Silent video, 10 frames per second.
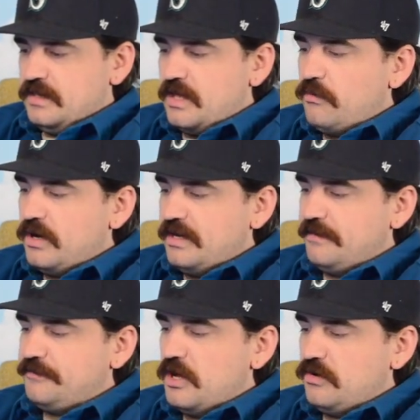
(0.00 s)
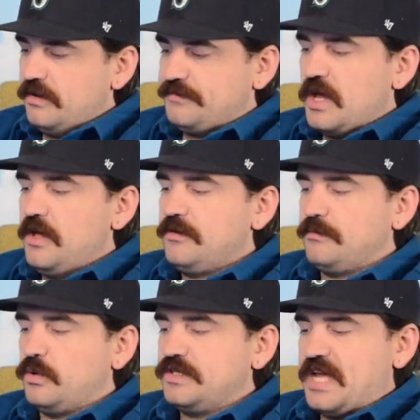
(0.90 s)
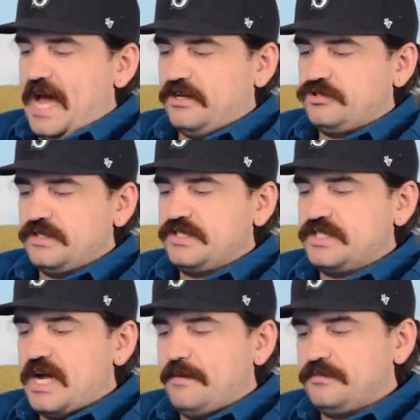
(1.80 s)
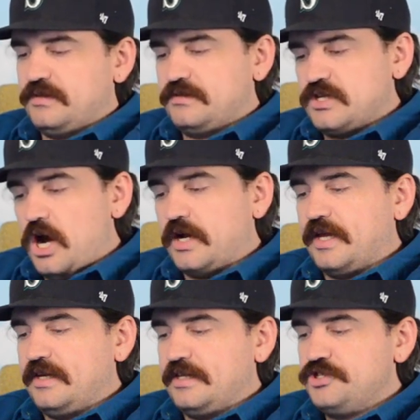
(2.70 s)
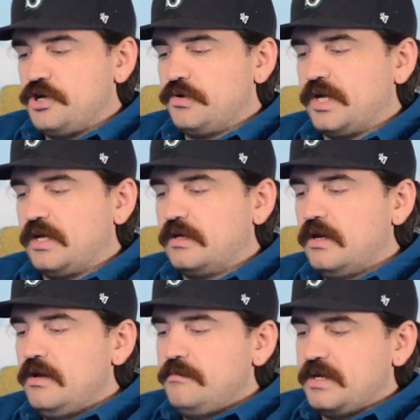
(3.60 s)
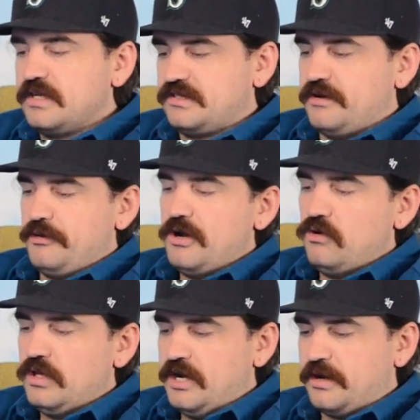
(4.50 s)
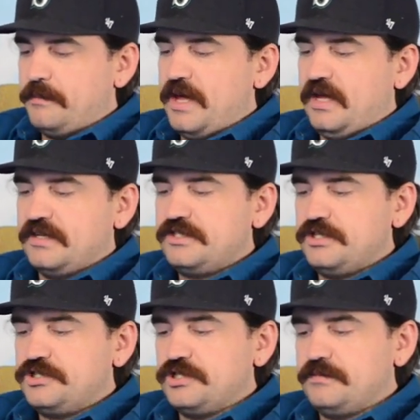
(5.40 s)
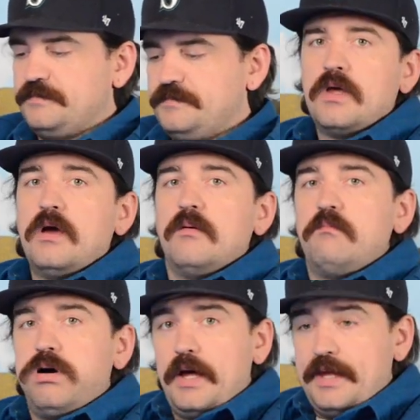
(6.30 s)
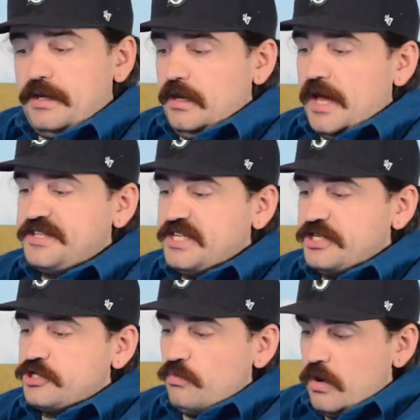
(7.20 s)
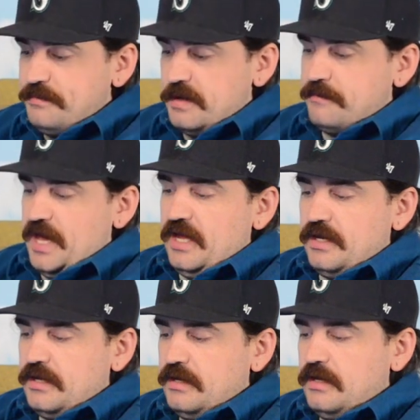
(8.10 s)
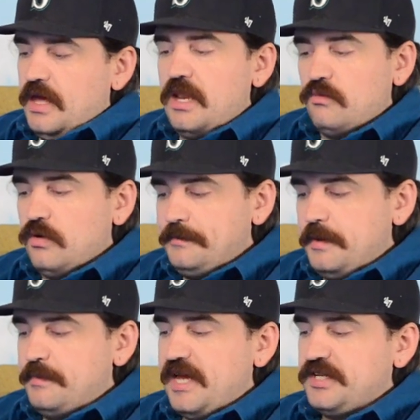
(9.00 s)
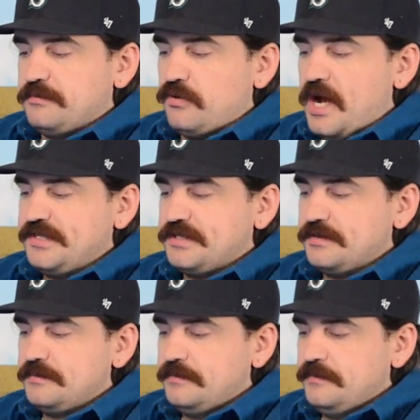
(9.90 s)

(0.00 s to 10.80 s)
They wouldn't have known if the other boys actually stopped talking and joking because they were no longer paying attention. But attention would be paid, and it would be paid to Bryson